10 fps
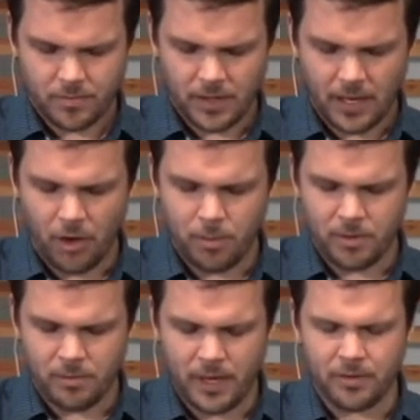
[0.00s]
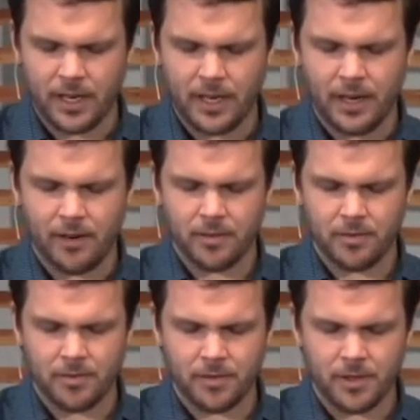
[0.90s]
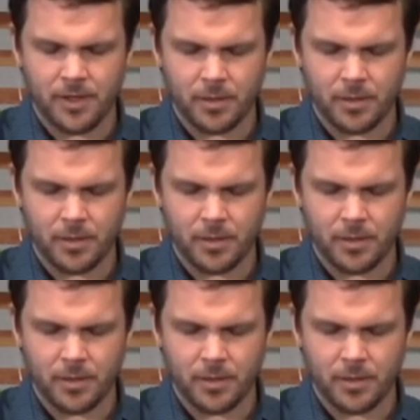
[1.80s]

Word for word: I'll open mine right now, and you can